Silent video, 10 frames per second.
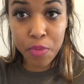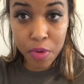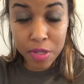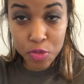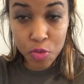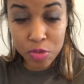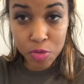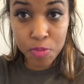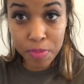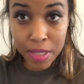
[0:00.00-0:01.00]
word is going
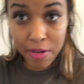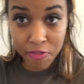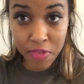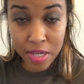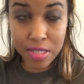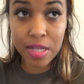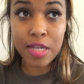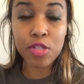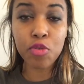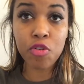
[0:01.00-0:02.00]
to manifest
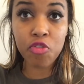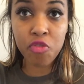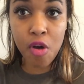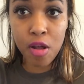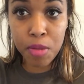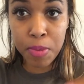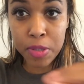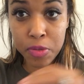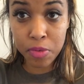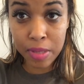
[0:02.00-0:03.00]
it's going to fall
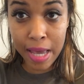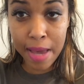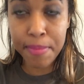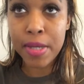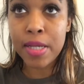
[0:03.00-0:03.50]
upon your lap